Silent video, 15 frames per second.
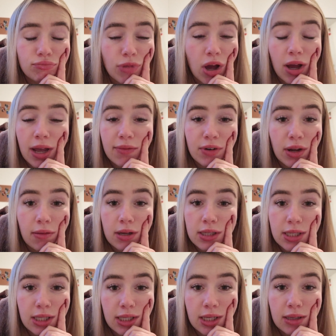I have no
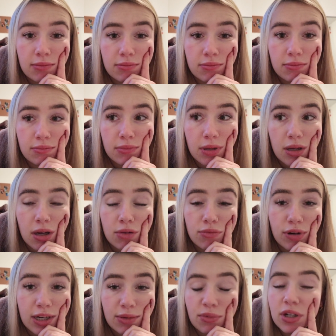idea yet. I
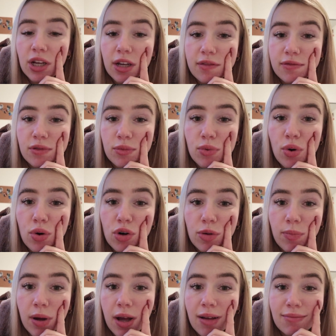really want to go for a walk,
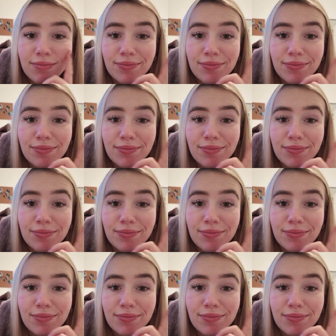but